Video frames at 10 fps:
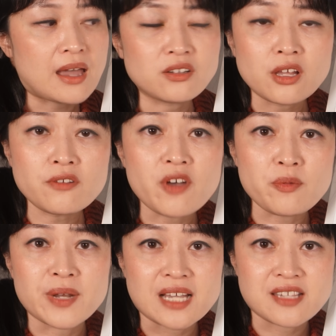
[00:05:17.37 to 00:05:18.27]
And a lot of
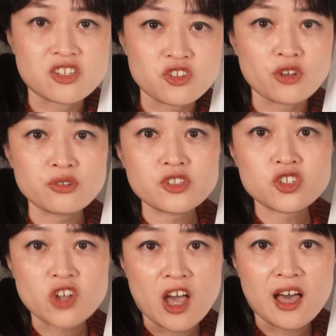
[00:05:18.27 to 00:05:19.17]
open access
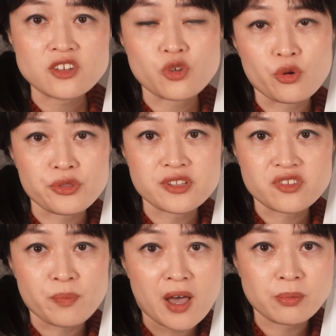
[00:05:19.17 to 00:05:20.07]
journals charge authors
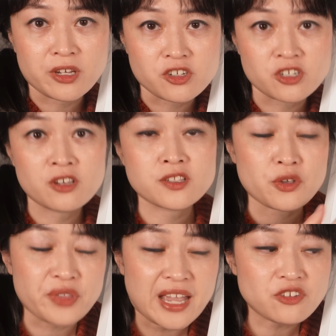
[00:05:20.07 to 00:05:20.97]
to publish,
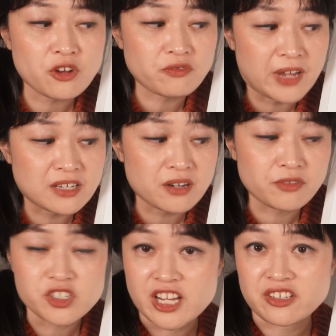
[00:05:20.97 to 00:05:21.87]
so they don't end up
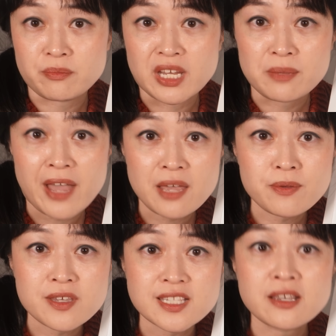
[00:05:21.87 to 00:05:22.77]
rejecting many
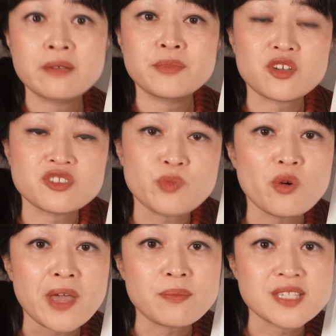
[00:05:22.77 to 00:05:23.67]
papers because
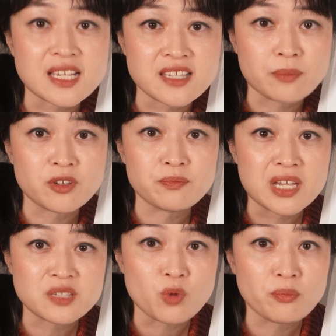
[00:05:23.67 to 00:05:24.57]
more papers accepted
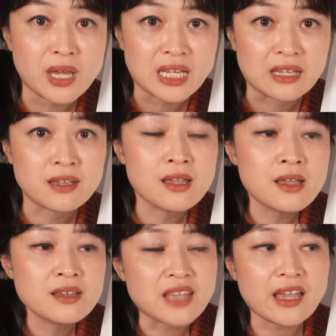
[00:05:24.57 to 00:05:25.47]
means more money.
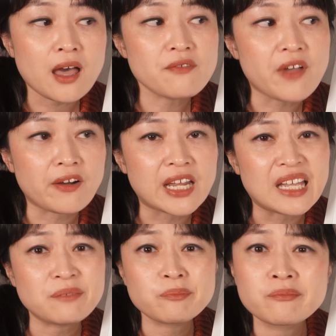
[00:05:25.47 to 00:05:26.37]
They are
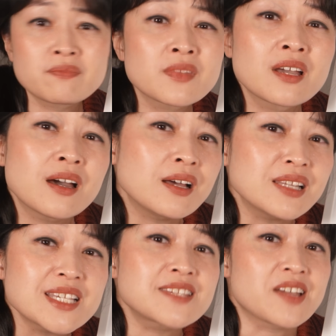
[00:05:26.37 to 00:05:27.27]
very
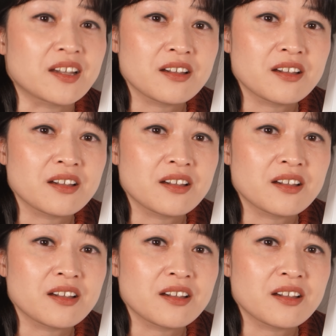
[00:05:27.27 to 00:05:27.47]
holistic